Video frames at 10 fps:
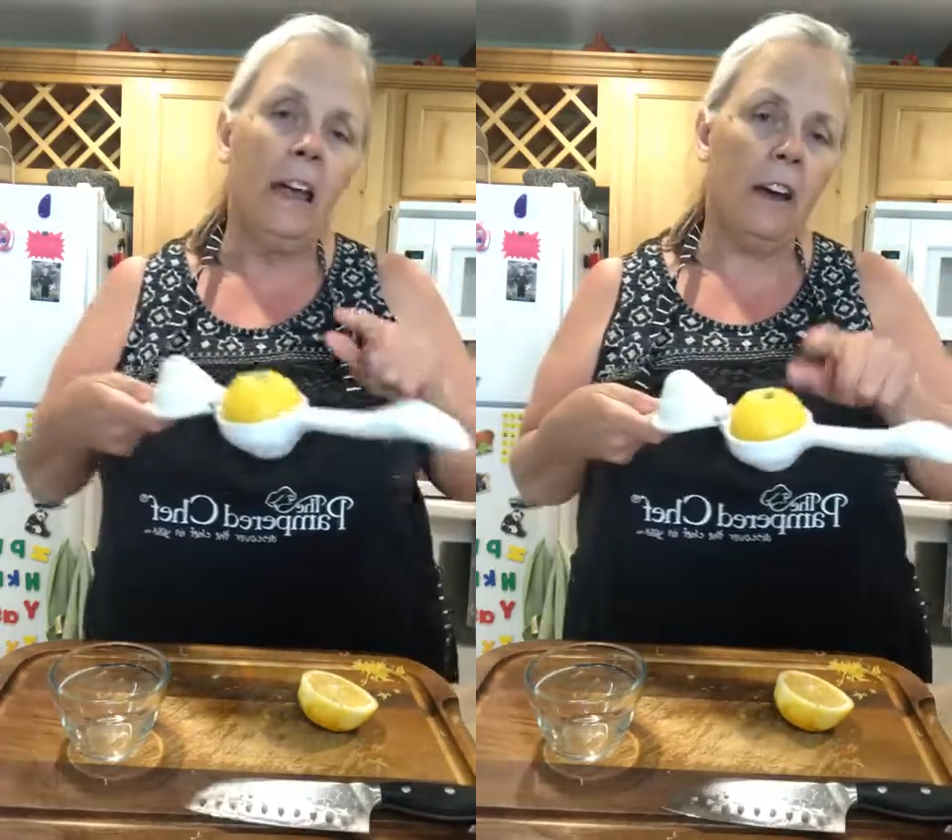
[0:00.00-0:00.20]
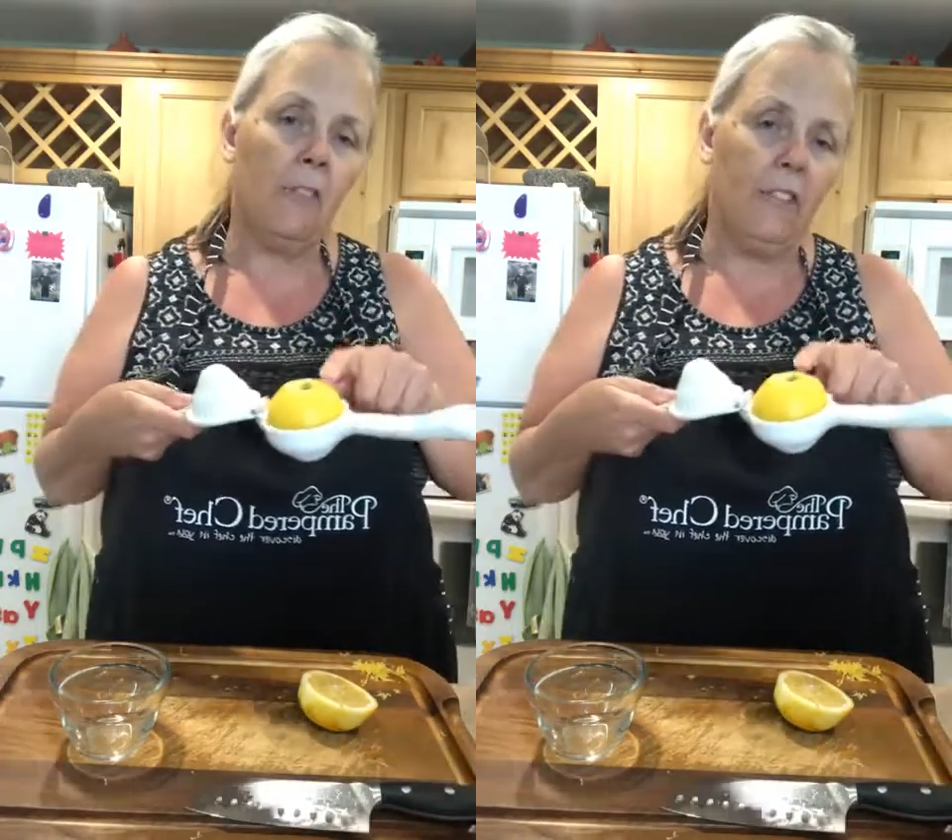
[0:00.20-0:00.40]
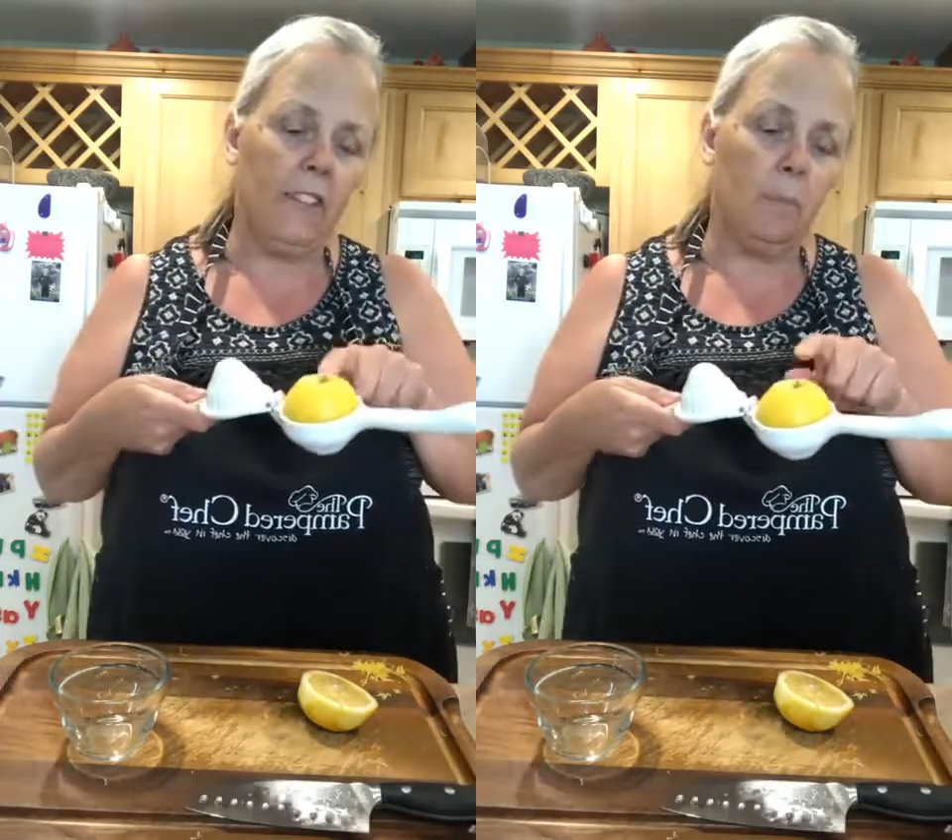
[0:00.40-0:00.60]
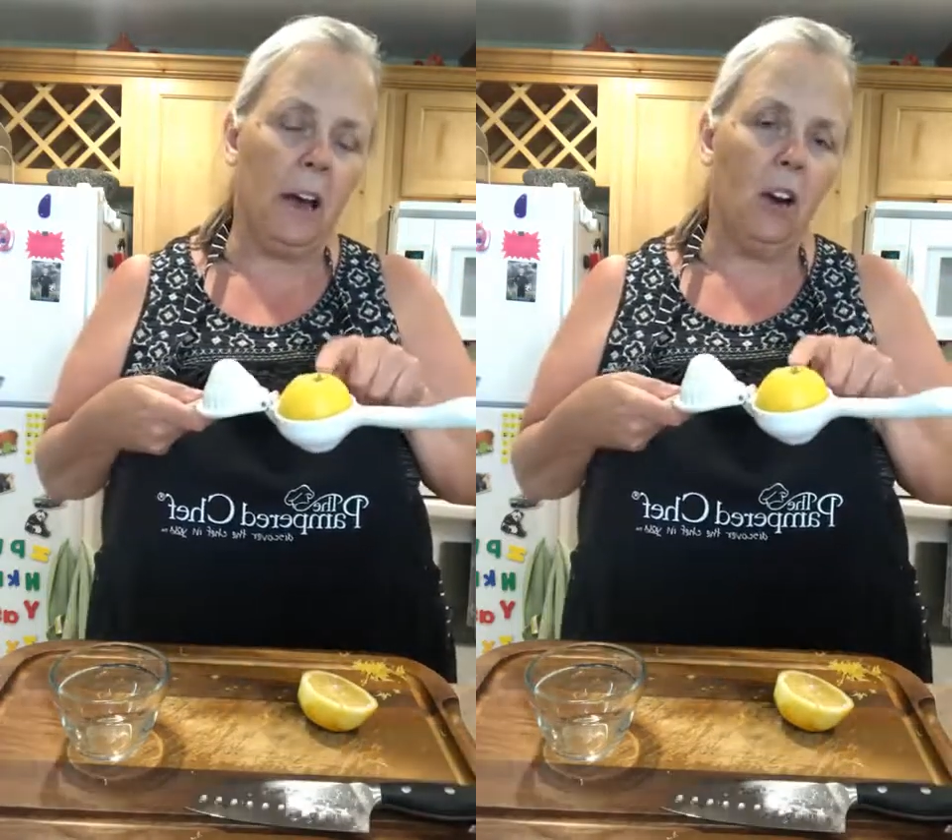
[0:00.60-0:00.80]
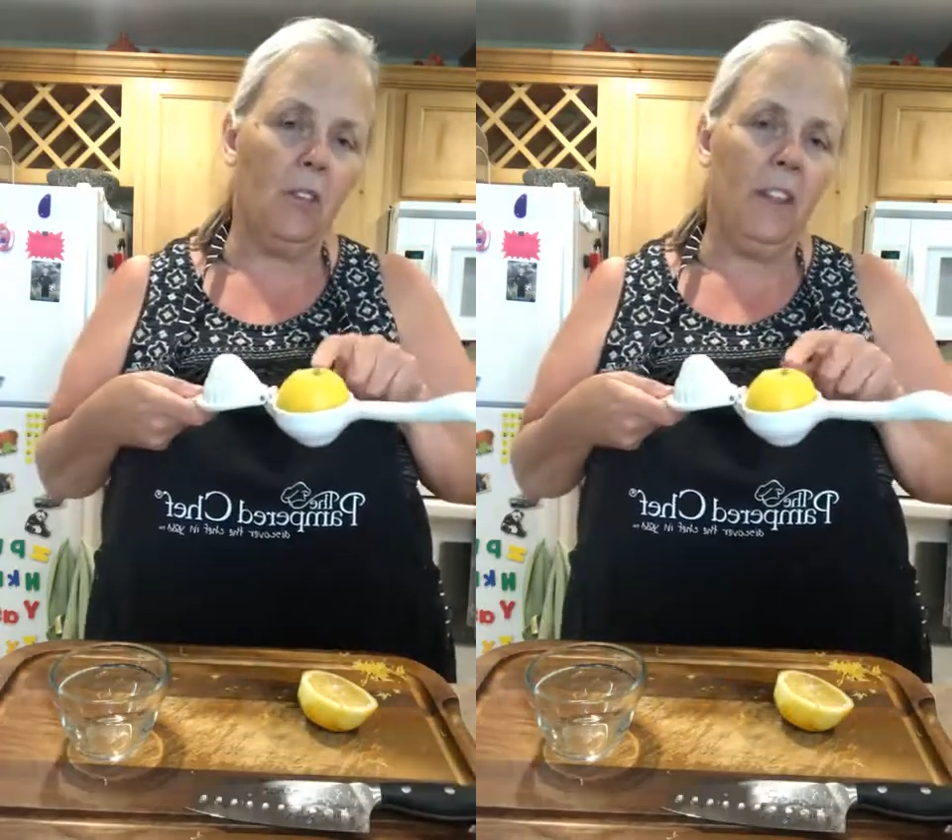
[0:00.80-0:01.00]
Now, if it's
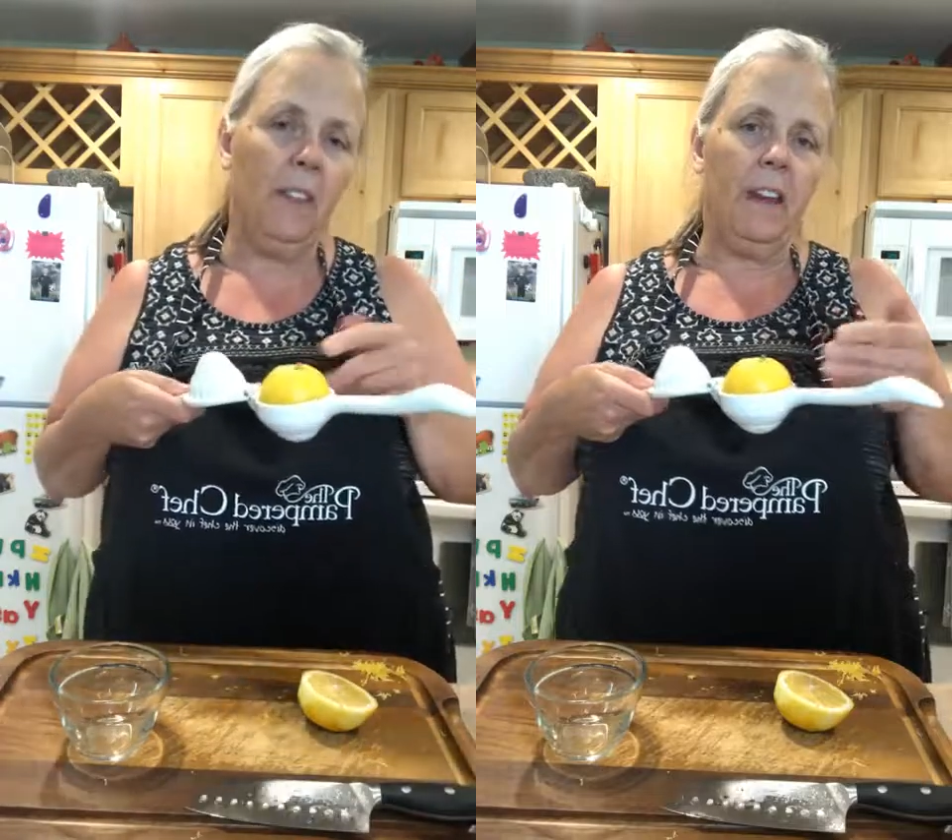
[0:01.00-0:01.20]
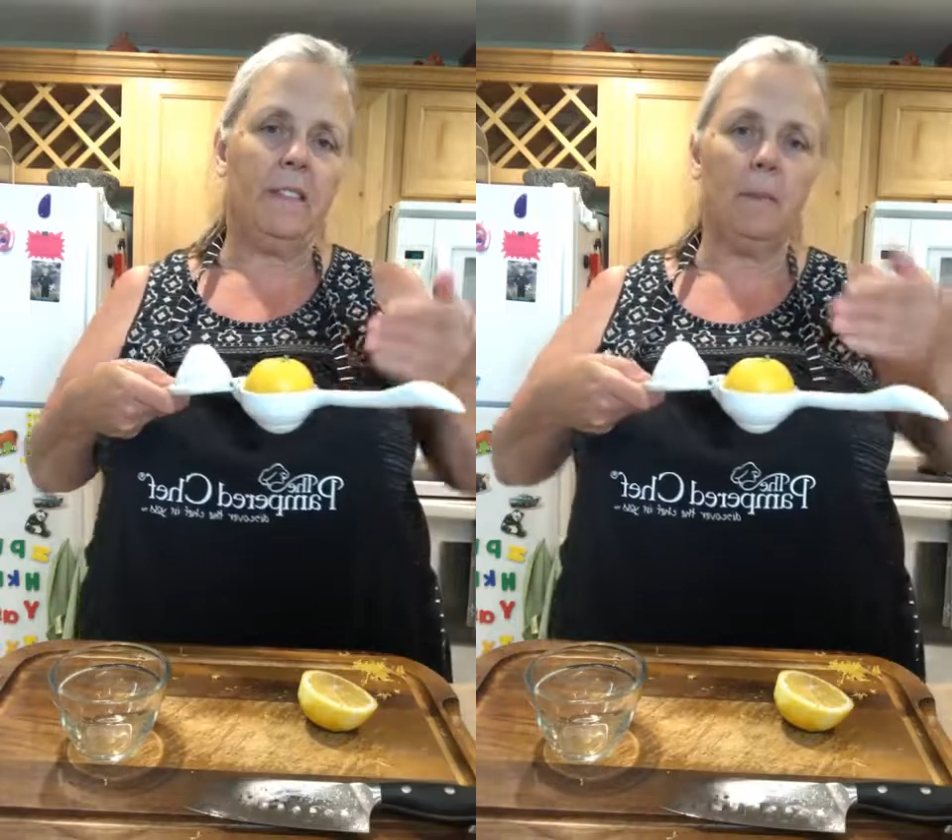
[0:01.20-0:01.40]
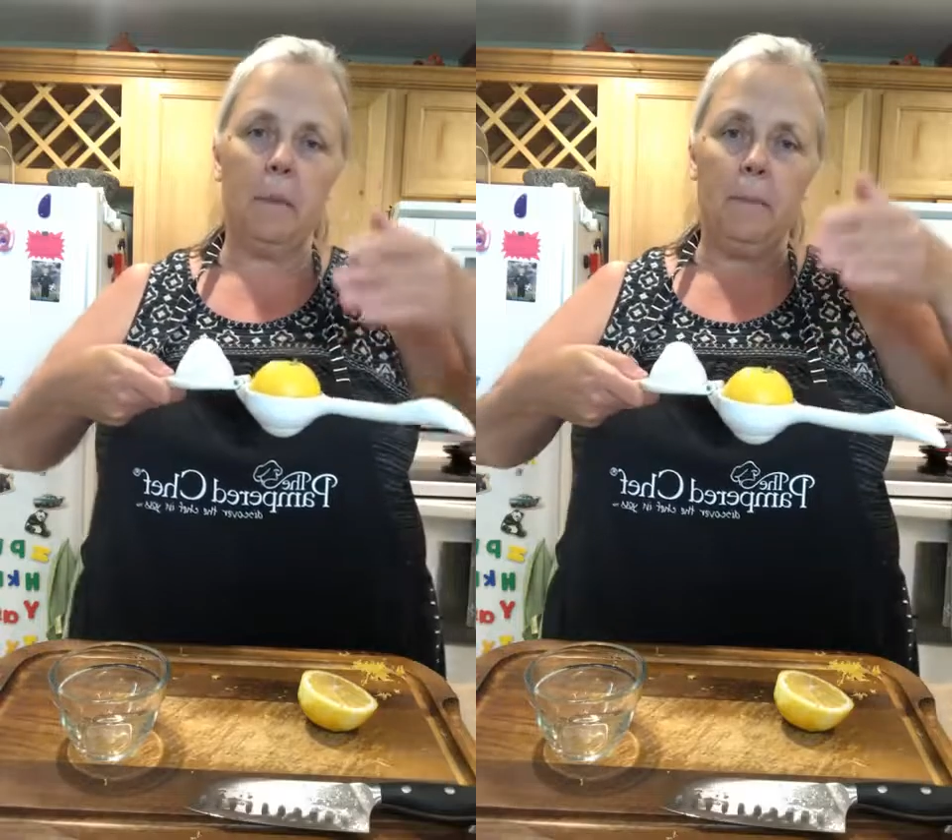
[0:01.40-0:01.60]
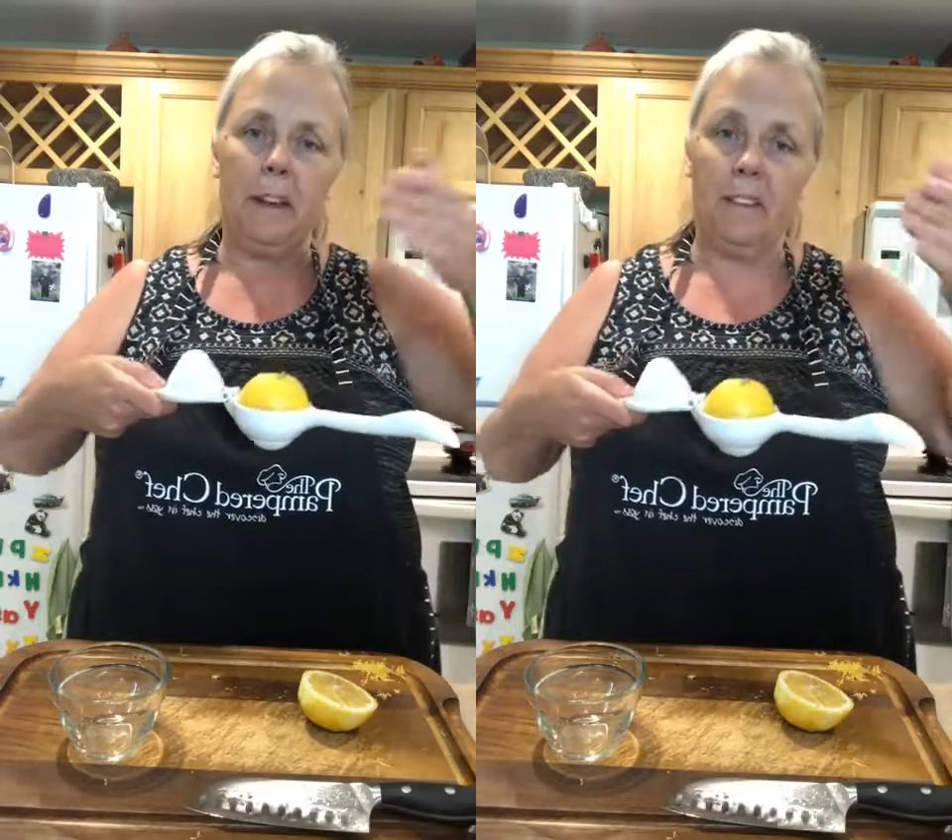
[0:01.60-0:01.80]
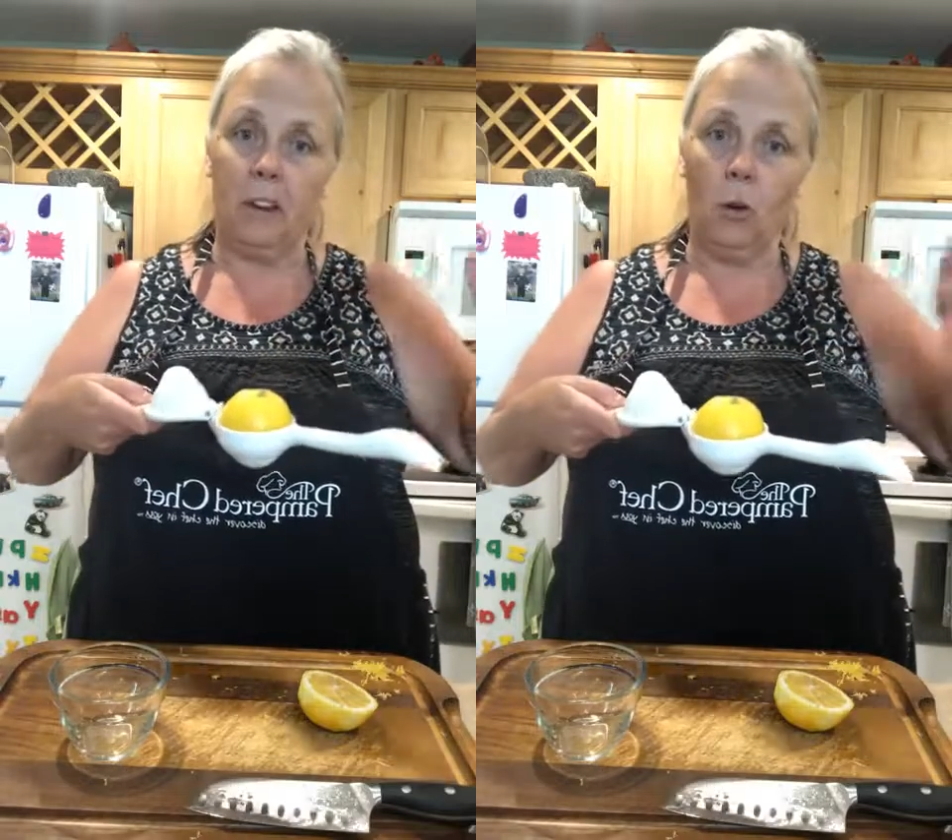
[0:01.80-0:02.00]
bigger than this, maybe
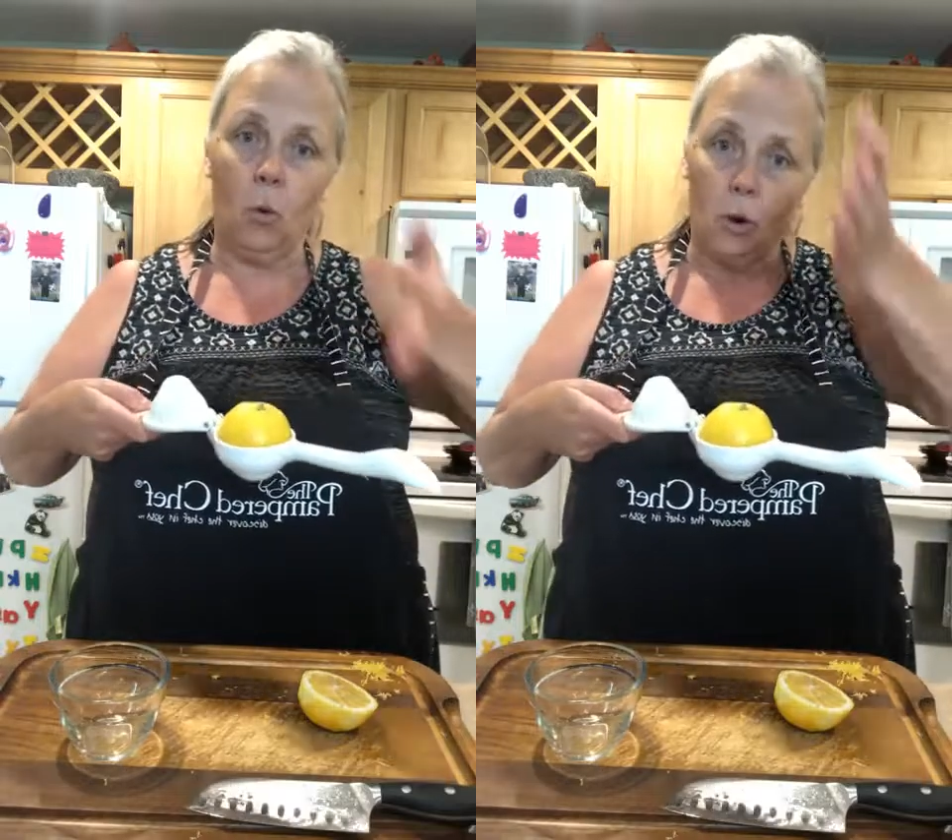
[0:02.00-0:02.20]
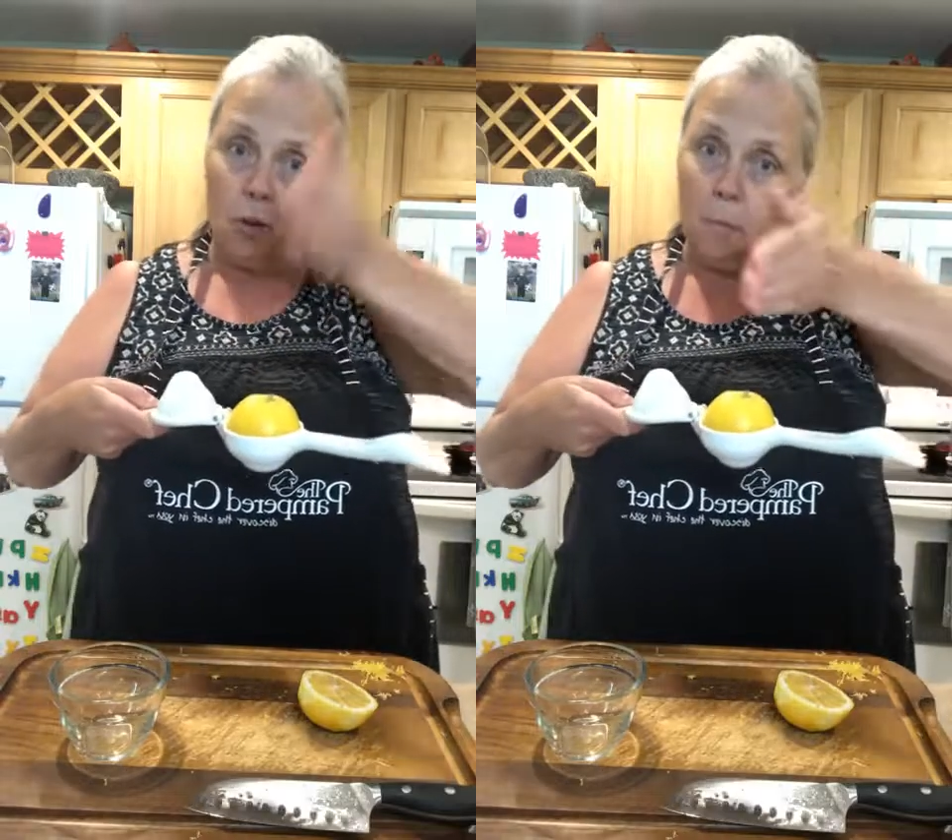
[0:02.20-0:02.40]
it's an orange,